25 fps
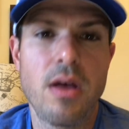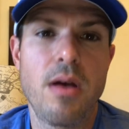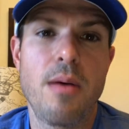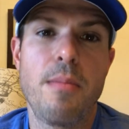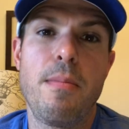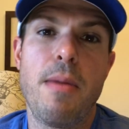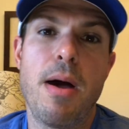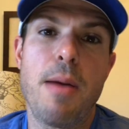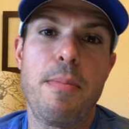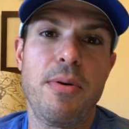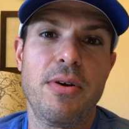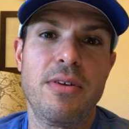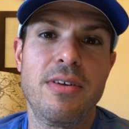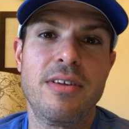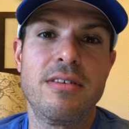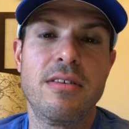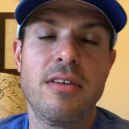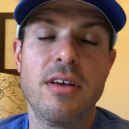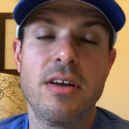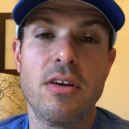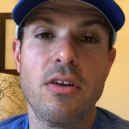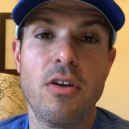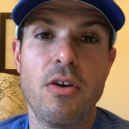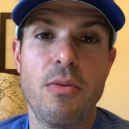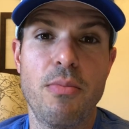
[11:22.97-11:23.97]
My
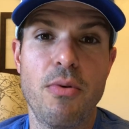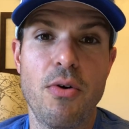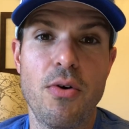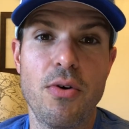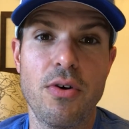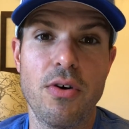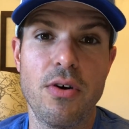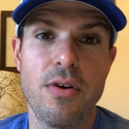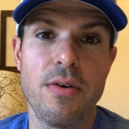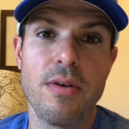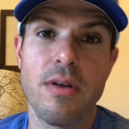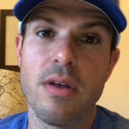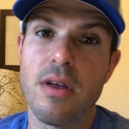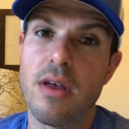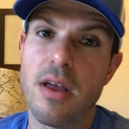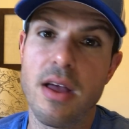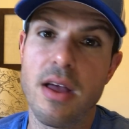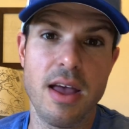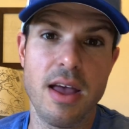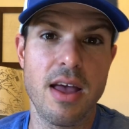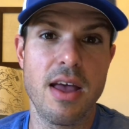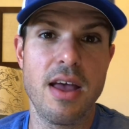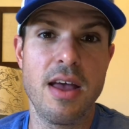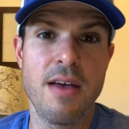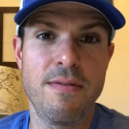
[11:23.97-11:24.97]
particular broker,
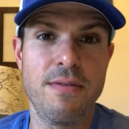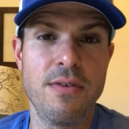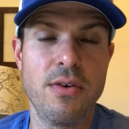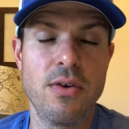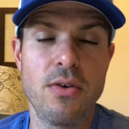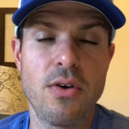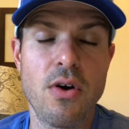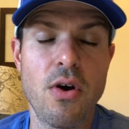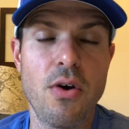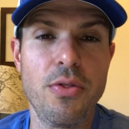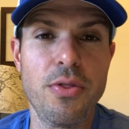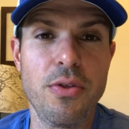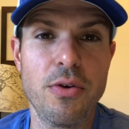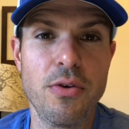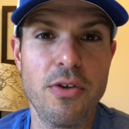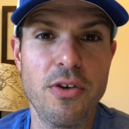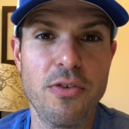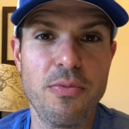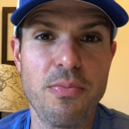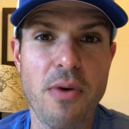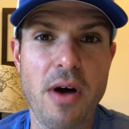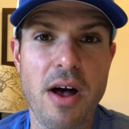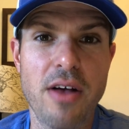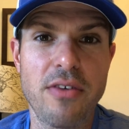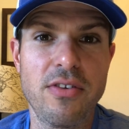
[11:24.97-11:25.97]
if you go through this
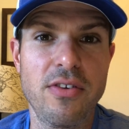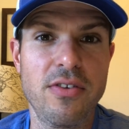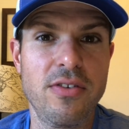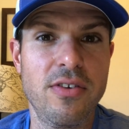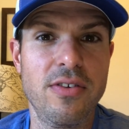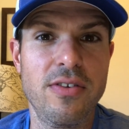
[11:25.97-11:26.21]
process,